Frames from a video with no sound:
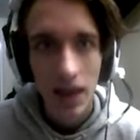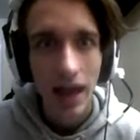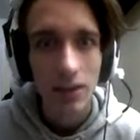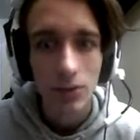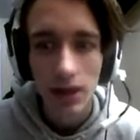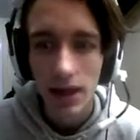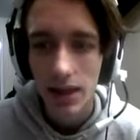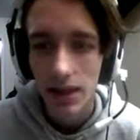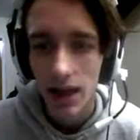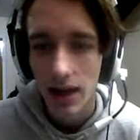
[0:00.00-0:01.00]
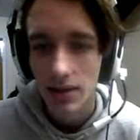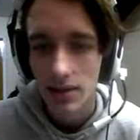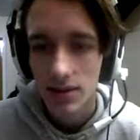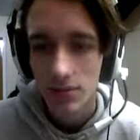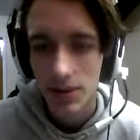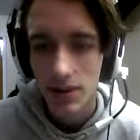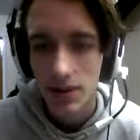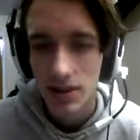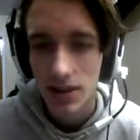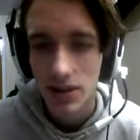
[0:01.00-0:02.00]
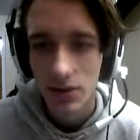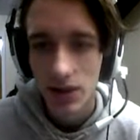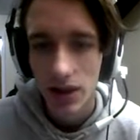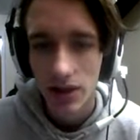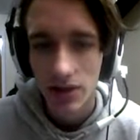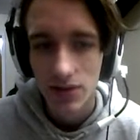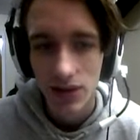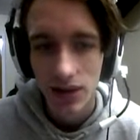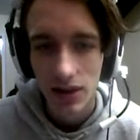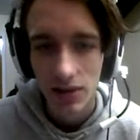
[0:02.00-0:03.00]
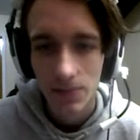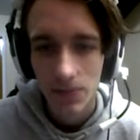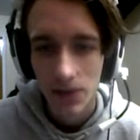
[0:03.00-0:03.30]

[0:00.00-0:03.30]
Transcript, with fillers: I don't like that. But this light's okay. That's fine.